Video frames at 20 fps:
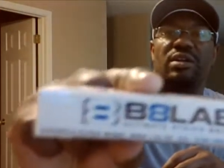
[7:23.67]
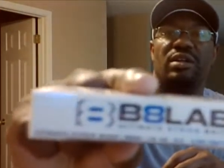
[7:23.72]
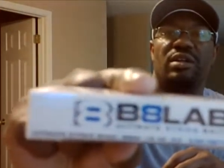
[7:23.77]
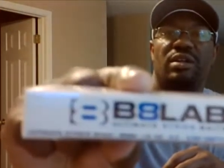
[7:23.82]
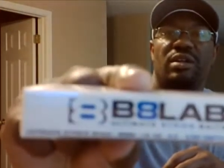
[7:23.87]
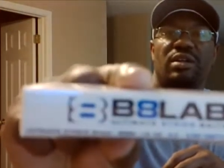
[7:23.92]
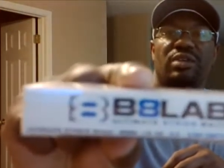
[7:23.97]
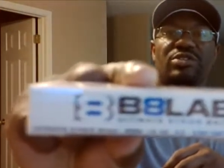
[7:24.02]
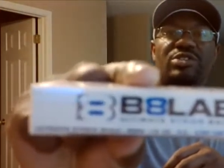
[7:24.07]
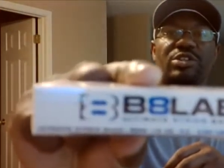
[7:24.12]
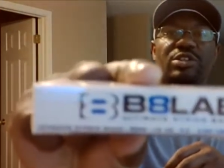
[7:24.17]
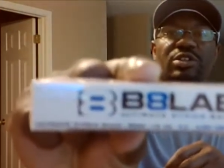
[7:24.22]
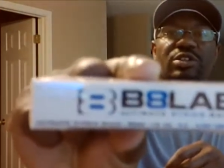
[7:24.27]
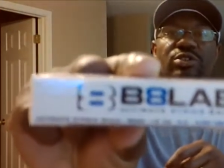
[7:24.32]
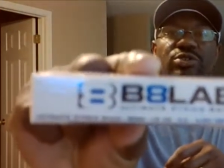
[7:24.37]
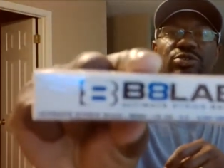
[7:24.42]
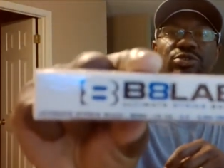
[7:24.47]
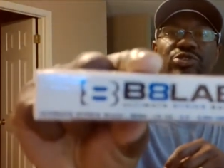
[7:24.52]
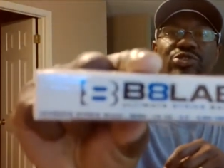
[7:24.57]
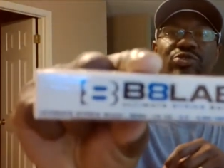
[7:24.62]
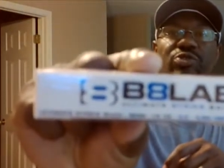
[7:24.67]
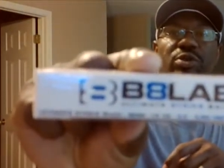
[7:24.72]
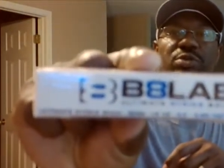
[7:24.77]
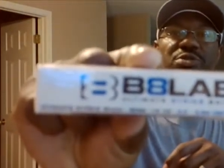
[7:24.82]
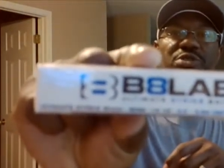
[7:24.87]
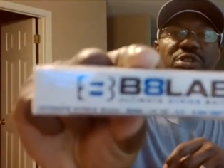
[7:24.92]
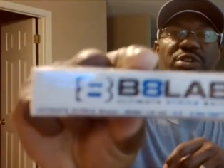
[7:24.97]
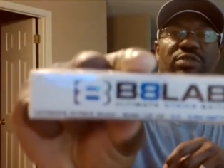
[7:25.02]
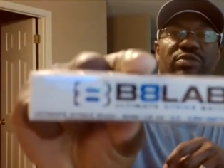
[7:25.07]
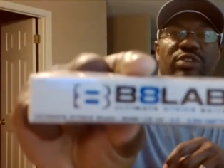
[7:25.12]
gives you a little
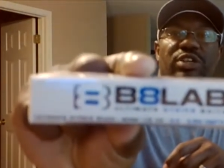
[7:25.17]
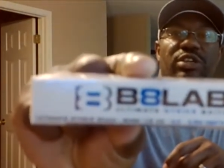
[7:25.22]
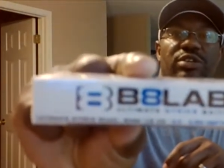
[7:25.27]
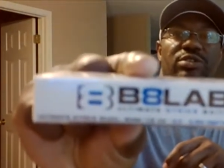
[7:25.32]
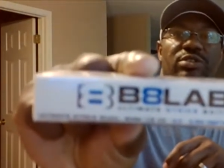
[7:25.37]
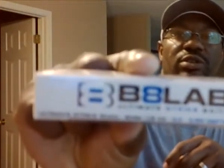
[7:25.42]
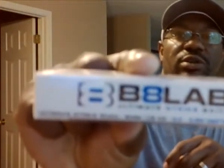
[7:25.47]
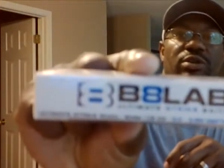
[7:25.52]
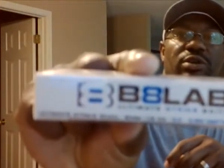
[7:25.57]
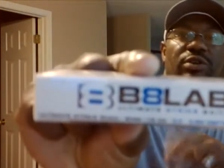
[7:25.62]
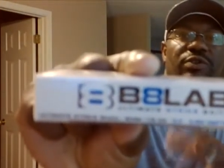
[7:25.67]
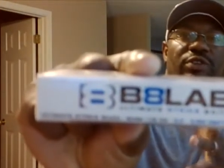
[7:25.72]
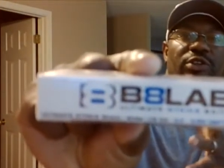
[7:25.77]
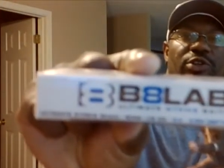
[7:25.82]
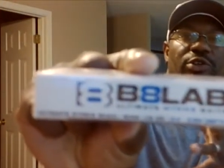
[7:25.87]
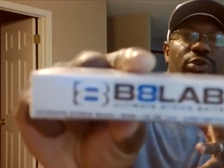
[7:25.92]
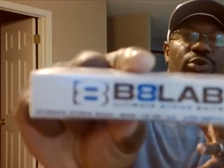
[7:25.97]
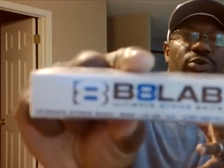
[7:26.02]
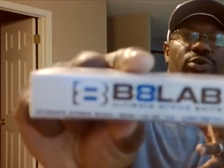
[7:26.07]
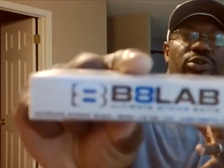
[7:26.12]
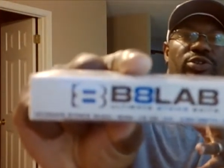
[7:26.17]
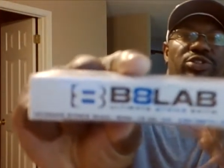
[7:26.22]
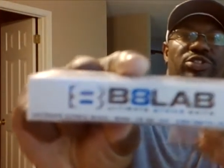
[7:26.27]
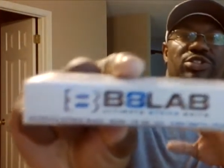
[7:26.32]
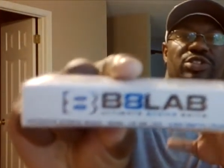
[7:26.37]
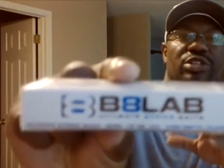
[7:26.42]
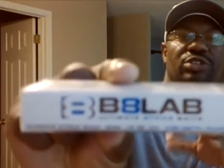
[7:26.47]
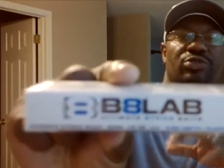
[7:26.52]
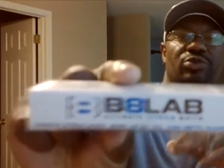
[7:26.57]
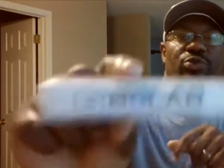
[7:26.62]
description of each of the lures
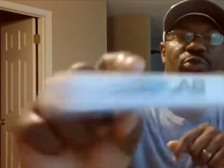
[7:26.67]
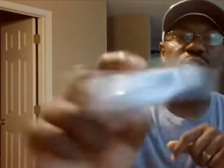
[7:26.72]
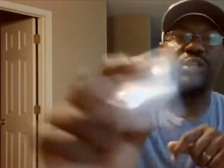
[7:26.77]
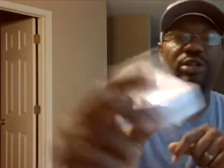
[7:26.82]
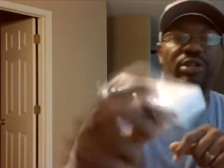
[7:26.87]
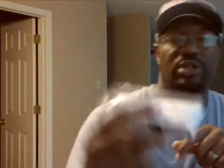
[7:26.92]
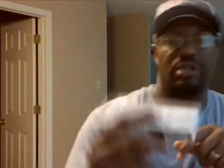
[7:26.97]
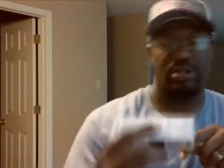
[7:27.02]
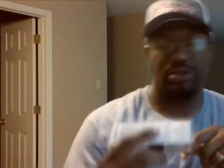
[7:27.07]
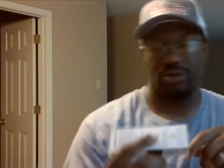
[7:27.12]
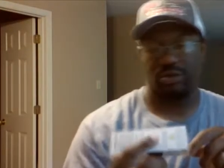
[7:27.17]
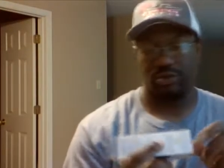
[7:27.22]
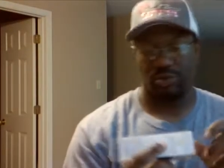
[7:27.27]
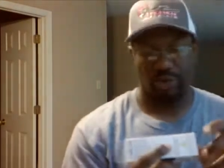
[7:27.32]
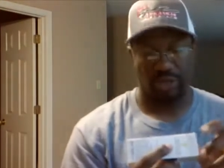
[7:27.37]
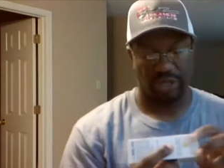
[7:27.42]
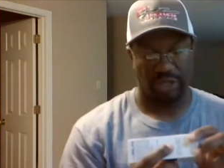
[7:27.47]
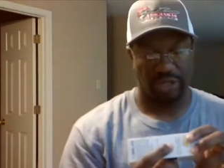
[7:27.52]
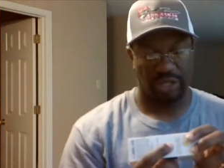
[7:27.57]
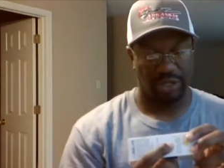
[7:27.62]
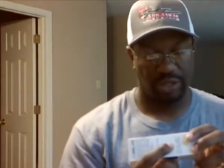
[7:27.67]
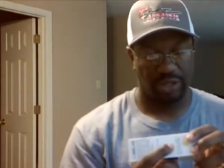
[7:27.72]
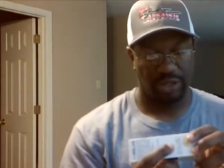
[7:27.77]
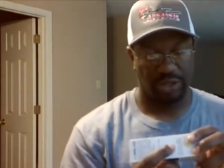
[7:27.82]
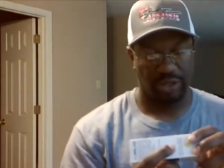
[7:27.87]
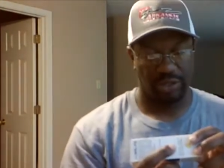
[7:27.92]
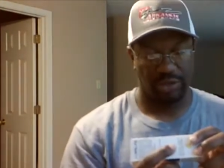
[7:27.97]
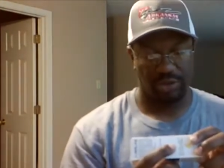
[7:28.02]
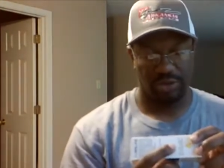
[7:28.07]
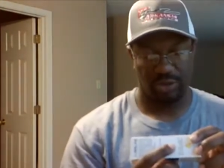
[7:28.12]
as well as what they can do.
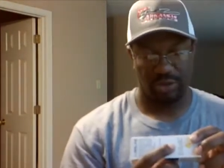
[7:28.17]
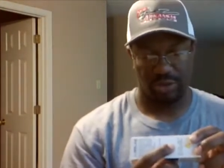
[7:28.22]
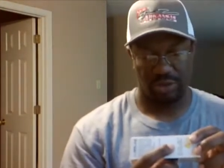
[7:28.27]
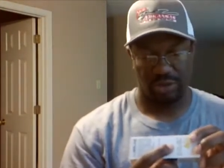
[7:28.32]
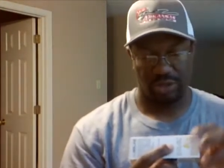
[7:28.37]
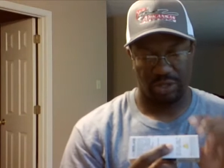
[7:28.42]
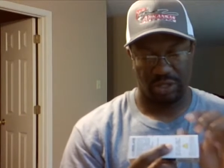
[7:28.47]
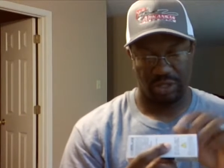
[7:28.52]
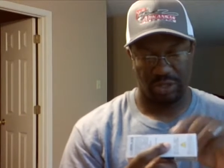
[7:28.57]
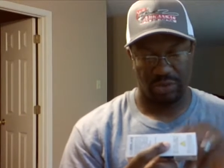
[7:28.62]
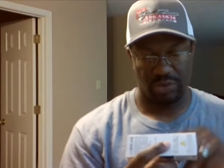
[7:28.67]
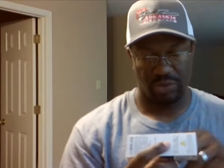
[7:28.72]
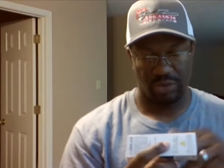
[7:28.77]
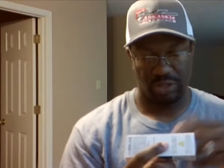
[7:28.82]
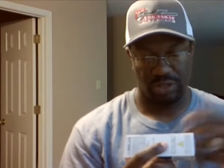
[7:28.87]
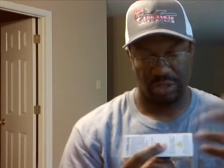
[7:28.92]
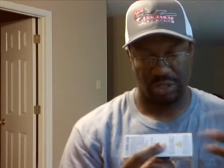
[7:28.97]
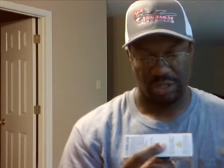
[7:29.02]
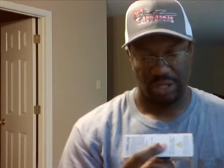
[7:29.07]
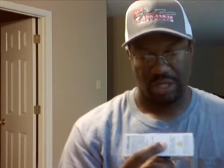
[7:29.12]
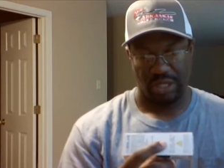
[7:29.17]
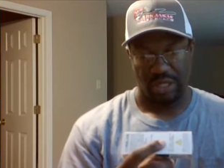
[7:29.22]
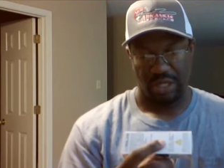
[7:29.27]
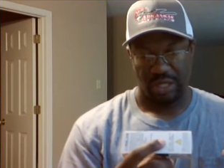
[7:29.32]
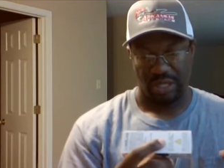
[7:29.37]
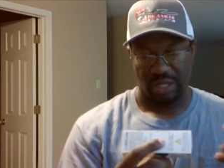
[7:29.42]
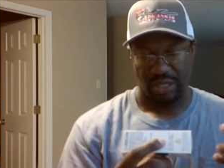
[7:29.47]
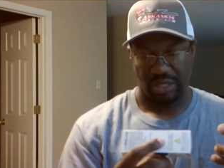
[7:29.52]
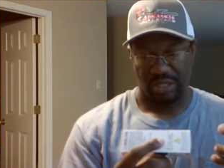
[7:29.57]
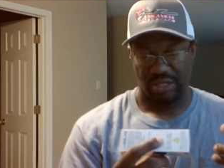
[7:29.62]
This one,
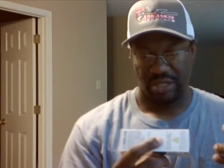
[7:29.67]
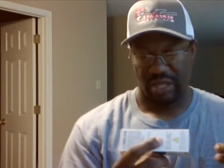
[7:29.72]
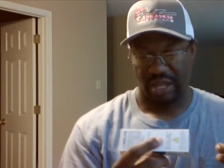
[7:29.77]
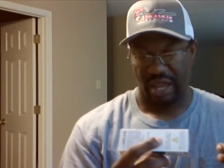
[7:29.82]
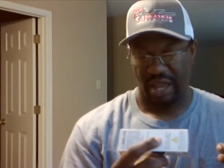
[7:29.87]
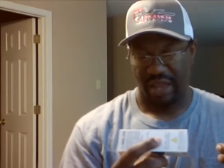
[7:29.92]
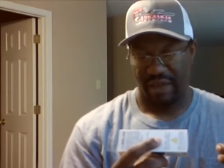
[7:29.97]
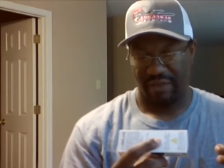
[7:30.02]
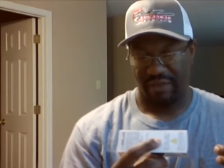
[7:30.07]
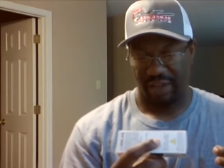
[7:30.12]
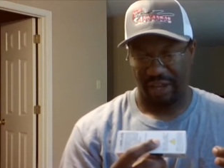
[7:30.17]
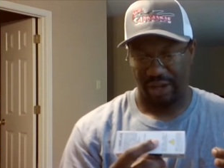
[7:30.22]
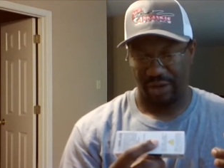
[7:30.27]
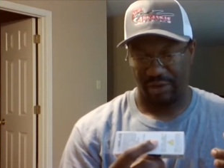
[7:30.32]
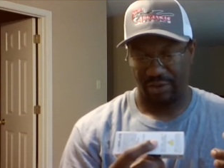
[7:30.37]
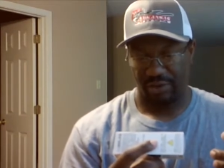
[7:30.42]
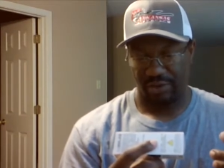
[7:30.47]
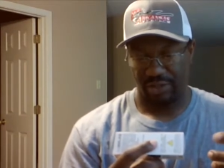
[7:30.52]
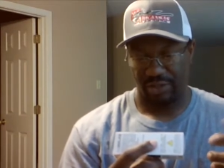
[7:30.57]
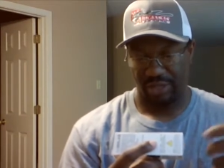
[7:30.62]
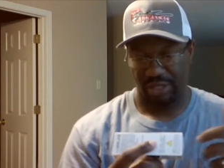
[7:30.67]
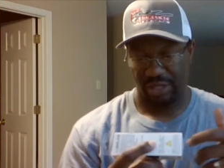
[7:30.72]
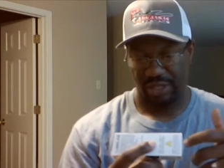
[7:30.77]
it's in half ounce